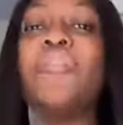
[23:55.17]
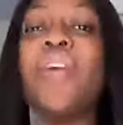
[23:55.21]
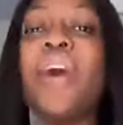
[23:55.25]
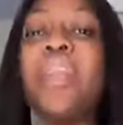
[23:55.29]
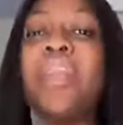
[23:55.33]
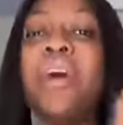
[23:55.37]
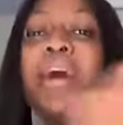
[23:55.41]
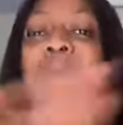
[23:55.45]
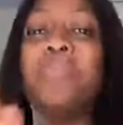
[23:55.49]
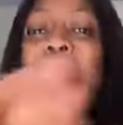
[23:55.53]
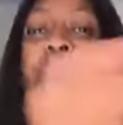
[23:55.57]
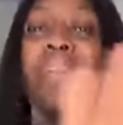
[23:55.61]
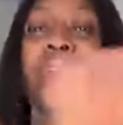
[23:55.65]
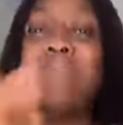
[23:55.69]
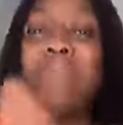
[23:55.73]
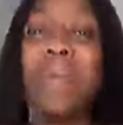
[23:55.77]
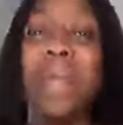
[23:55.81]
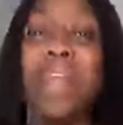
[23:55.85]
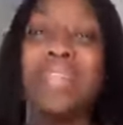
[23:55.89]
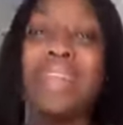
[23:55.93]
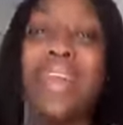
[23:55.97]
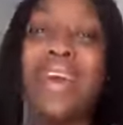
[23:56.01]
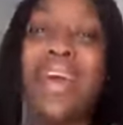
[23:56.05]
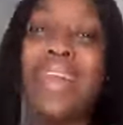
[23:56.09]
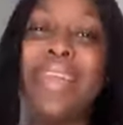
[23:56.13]
Follow me,
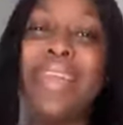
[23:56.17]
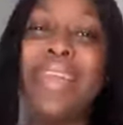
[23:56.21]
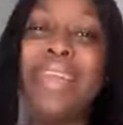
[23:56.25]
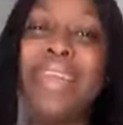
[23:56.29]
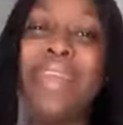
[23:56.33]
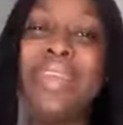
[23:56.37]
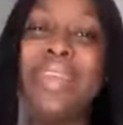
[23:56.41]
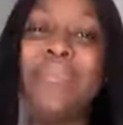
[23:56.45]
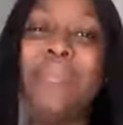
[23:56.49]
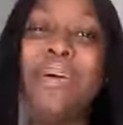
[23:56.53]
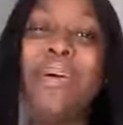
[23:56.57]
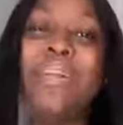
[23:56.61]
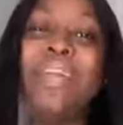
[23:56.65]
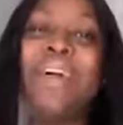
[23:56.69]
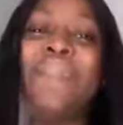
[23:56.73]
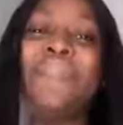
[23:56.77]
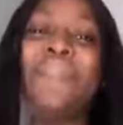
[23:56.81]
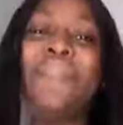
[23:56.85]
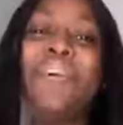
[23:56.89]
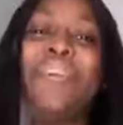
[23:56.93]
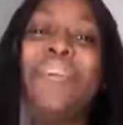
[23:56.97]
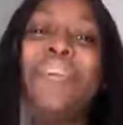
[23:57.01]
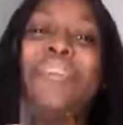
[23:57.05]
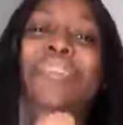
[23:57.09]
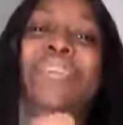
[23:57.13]
my darling. More
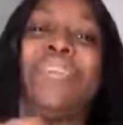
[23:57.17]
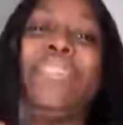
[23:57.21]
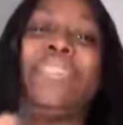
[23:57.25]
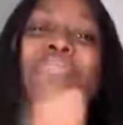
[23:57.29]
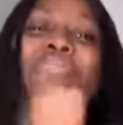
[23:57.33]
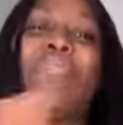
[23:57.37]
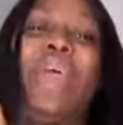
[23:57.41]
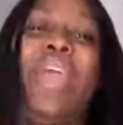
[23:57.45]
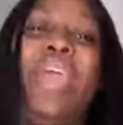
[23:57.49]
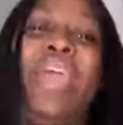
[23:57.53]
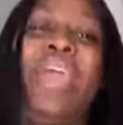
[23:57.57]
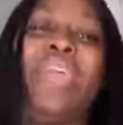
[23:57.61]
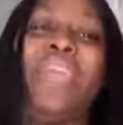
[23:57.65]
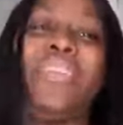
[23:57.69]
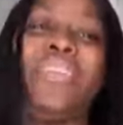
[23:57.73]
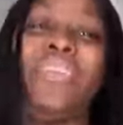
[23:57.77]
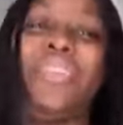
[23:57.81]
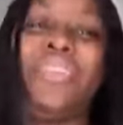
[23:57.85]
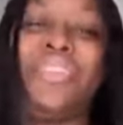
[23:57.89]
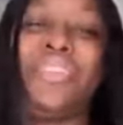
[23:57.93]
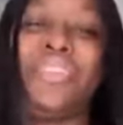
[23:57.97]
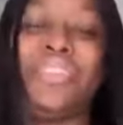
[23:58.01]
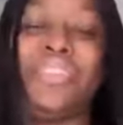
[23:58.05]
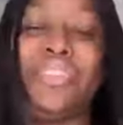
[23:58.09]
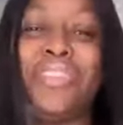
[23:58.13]
than follow this
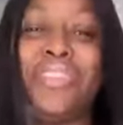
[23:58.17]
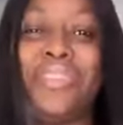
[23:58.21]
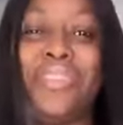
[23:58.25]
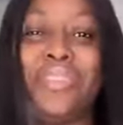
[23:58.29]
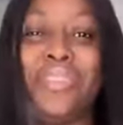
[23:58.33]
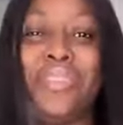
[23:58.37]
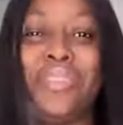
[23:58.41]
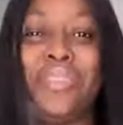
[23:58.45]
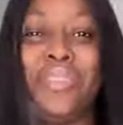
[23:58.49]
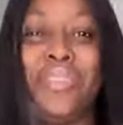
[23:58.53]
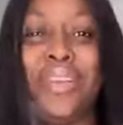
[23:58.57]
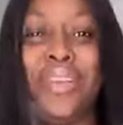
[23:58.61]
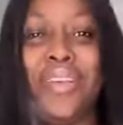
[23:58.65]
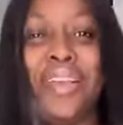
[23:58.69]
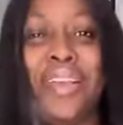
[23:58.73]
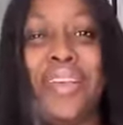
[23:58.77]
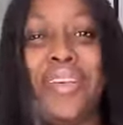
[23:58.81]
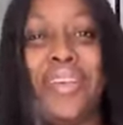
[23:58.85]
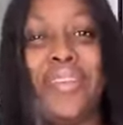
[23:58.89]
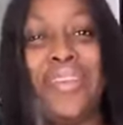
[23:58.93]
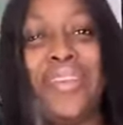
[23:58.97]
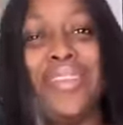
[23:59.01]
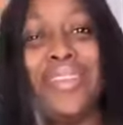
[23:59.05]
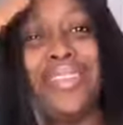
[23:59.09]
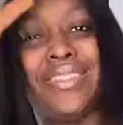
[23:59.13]
page. They
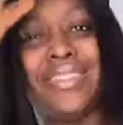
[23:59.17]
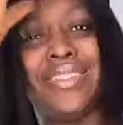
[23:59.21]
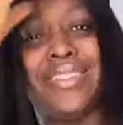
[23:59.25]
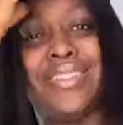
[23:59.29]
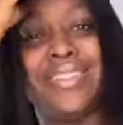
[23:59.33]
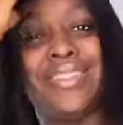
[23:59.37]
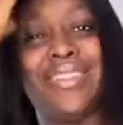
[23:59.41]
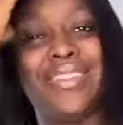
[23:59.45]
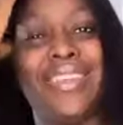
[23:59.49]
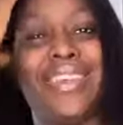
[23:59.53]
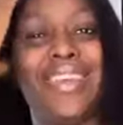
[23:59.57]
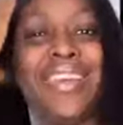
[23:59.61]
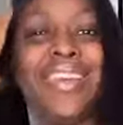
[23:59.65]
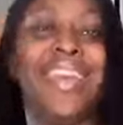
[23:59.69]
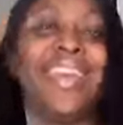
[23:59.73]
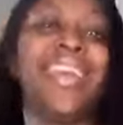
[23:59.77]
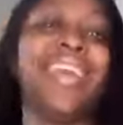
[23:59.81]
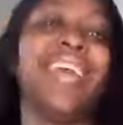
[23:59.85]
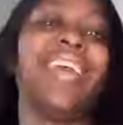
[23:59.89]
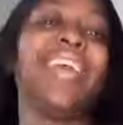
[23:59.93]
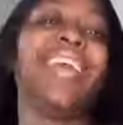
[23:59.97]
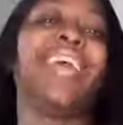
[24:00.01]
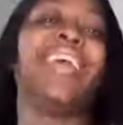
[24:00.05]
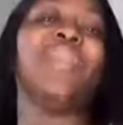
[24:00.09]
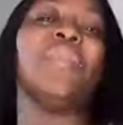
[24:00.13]
crazy.
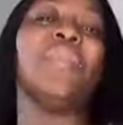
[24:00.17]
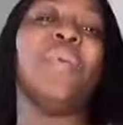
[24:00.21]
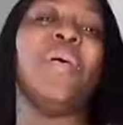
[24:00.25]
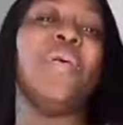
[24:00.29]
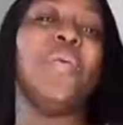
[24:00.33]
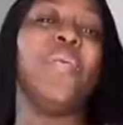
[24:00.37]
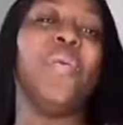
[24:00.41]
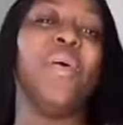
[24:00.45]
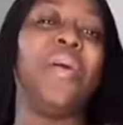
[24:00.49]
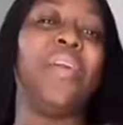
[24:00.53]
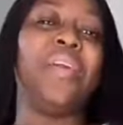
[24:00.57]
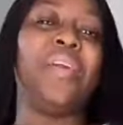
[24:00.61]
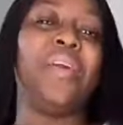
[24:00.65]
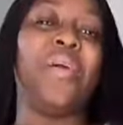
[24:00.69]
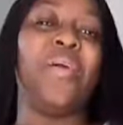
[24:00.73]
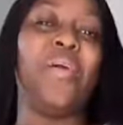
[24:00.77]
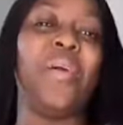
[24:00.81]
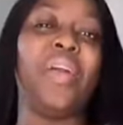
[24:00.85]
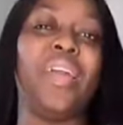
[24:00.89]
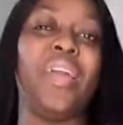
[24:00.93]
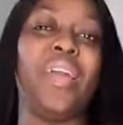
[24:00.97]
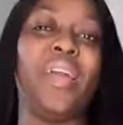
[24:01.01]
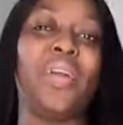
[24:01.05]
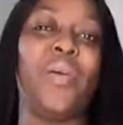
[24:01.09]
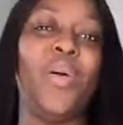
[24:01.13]
Well, worry,
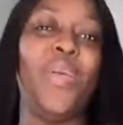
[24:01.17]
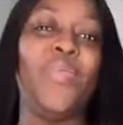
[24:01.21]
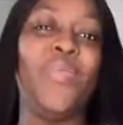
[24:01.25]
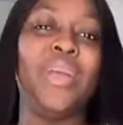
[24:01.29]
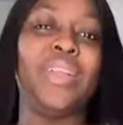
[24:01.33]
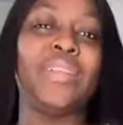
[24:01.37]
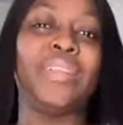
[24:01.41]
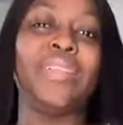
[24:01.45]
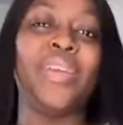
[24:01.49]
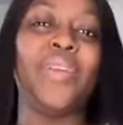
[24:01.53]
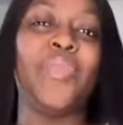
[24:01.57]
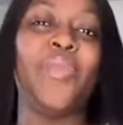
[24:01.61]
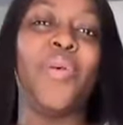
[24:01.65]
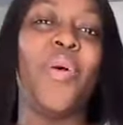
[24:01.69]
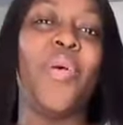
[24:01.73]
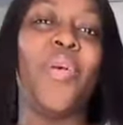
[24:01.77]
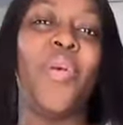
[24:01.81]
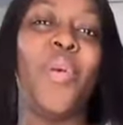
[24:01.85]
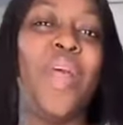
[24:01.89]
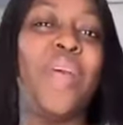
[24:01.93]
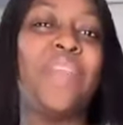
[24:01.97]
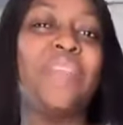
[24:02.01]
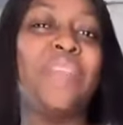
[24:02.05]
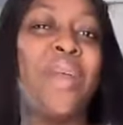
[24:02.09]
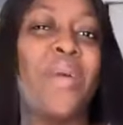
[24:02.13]
where go better.
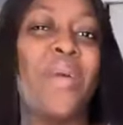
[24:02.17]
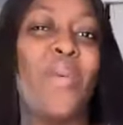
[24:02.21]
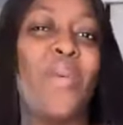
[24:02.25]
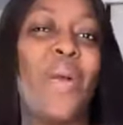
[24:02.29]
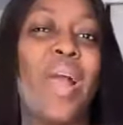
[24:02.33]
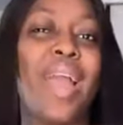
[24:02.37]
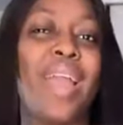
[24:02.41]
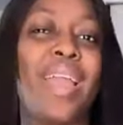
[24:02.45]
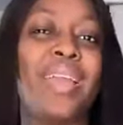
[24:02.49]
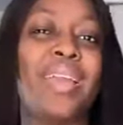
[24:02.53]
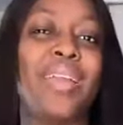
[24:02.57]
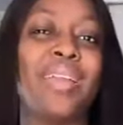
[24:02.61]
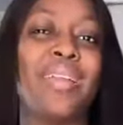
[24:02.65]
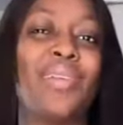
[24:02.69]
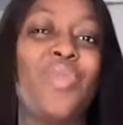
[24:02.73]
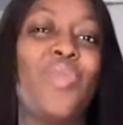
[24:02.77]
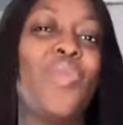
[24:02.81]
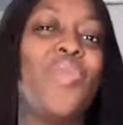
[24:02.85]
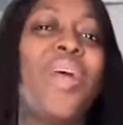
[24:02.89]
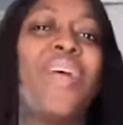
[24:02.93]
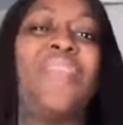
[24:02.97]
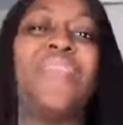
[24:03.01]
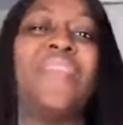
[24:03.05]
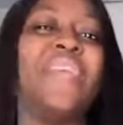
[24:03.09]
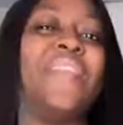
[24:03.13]
Well, when they
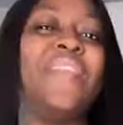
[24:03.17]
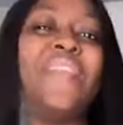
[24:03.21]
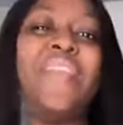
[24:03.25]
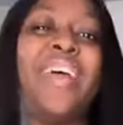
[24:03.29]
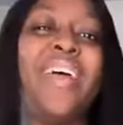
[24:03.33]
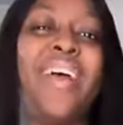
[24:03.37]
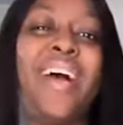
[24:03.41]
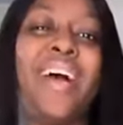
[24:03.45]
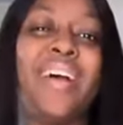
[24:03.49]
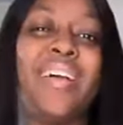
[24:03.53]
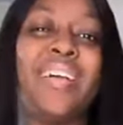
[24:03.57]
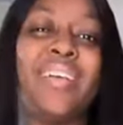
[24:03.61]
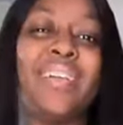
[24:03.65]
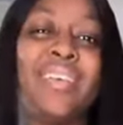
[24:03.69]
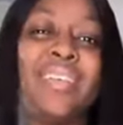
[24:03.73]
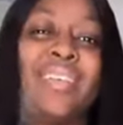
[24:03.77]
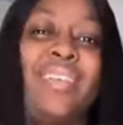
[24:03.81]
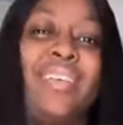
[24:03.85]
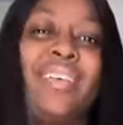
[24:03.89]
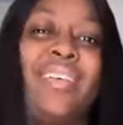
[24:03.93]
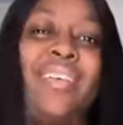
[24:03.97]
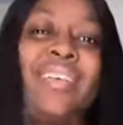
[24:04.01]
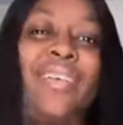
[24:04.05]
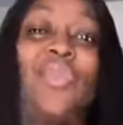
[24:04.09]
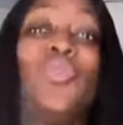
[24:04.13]
where?
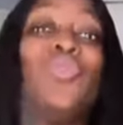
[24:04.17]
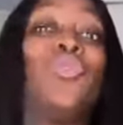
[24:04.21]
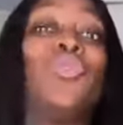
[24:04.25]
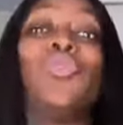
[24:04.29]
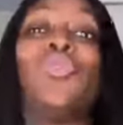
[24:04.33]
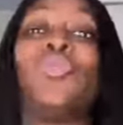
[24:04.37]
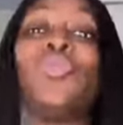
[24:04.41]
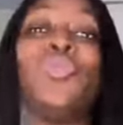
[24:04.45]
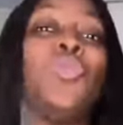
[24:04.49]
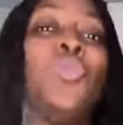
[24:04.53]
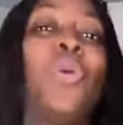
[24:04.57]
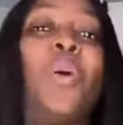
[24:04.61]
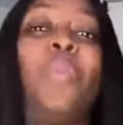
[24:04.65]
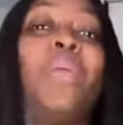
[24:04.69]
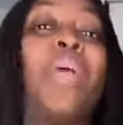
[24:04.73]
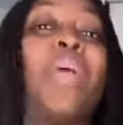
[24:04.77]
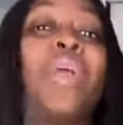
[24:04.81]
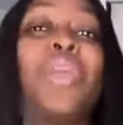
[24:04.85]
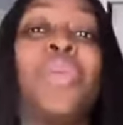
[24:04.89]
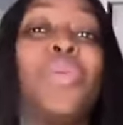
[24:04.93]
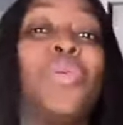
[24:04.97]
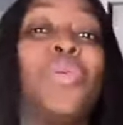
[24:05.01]
Who's who?